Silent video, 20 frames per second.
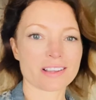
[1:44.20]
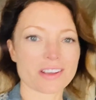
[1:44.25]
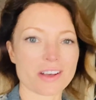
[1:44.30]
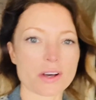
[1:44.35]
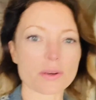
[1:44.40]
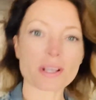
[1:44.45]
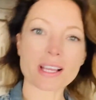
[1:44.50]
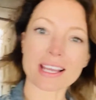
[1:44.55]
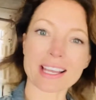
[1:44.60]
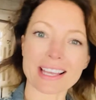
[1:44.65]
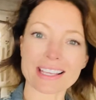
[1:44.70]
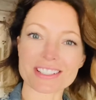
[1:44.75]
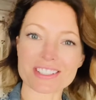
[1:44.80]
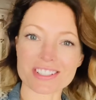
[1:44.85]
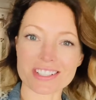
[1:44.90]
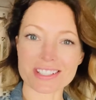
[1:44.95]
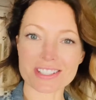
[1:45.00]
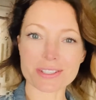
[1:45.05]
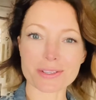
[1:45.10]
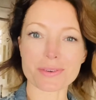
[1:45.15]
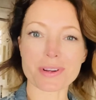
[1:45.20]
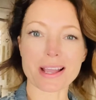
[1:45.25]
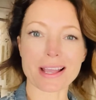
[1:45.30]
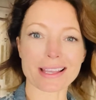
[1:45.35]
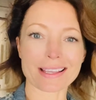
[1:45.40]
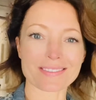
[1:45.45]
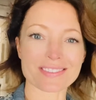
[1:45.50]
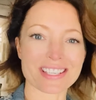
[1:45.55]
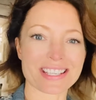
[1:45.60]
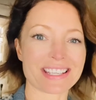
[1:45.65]
Okay, I just
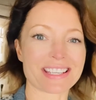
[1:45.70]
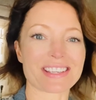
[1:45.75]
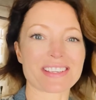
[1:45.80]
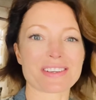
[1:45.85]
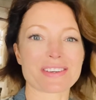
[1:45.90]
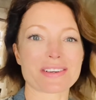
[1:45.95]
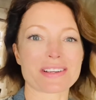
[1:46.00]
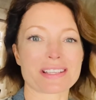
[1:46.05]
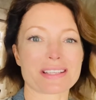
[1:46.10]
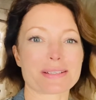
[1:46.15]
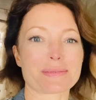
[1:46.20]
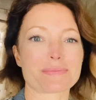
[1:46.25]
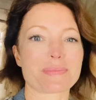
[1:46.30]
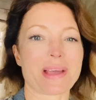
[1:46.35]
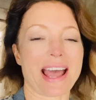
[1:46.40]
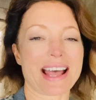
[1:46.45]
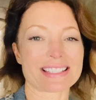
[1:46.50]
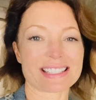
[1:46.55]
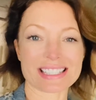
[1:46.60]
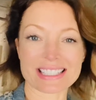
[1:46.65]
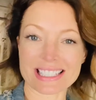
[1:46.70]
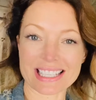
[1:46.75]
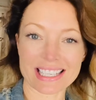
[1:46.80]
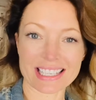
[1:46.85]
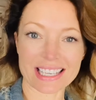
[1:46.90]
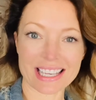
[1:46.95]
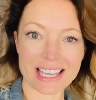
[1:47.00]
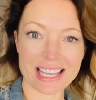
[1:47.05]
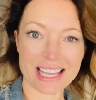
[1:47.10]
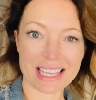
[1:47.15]
arrived here in
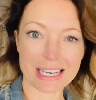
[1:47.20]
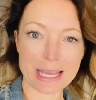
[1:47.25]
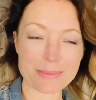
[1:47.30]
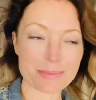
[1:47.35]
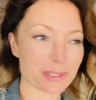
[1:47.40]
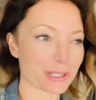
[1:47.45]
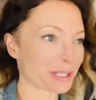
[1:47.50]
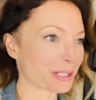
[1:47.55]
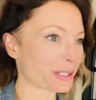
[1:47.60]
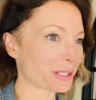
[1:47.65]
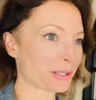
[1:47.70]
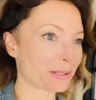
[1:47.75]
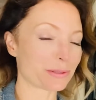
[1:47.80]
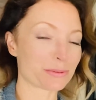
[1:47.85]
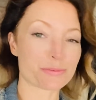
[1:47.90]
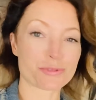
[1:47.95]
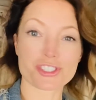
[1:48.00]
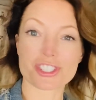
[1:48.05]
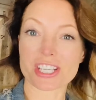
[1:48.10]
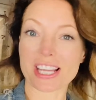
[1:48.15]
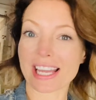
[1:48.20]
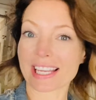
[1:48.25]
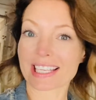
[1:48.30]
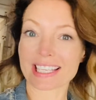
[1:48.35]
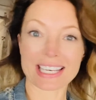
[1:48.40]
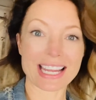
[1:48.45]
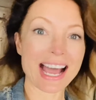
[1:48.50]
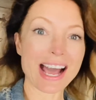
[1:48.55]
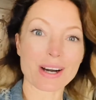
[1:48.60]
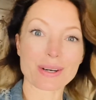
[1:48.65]
Pasadena and I'm gonna go check
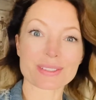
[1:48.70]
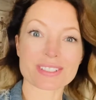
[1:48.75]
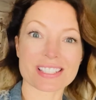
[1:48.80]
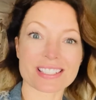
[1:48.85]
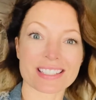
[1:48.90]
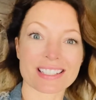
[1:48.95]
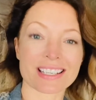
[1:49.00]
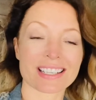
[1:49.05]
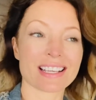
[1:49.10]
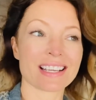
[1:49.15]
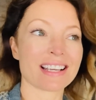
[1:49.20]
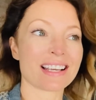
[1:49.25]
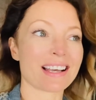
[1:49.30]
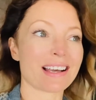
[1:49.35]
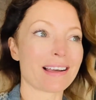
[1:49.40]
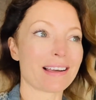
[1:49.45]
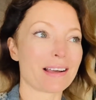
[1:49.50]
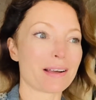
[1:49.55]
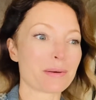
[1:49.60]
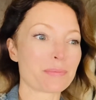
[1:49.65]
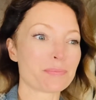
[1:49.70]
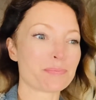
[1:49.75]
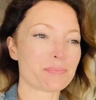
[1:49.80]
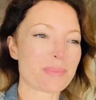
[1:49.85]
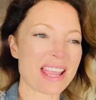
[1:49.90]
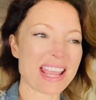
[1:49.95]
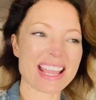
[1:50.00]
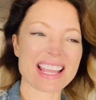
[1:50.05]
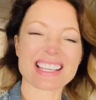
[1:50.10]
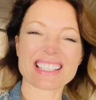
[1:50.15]
it out.
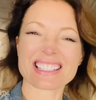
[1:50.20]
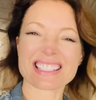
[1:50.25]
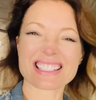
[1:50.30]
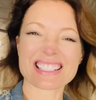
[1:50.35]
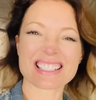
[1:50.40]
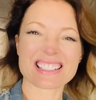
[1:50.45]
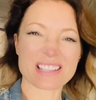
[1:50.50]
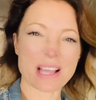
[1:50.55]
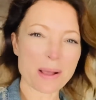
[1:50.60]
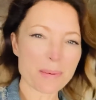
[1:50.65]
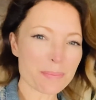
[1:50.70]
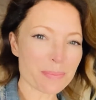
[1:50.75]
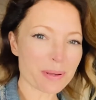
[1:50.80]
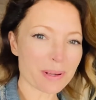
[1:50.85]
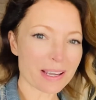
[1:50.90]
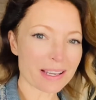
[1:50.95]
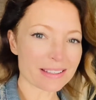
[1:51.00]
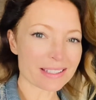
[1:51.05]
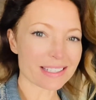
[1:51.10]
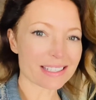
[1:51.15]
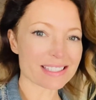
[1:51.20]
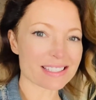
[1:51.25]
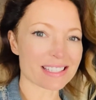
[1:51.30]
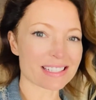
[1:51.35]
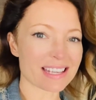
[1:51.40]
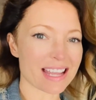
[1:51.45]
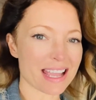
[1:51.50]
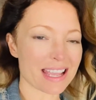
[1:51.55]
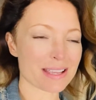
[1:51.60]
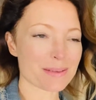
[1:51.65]
BanSup, I think is the
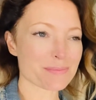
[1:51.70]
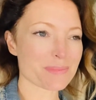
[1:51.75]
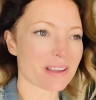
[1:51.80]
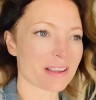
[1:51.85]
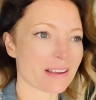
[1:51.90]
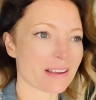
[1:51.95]
name.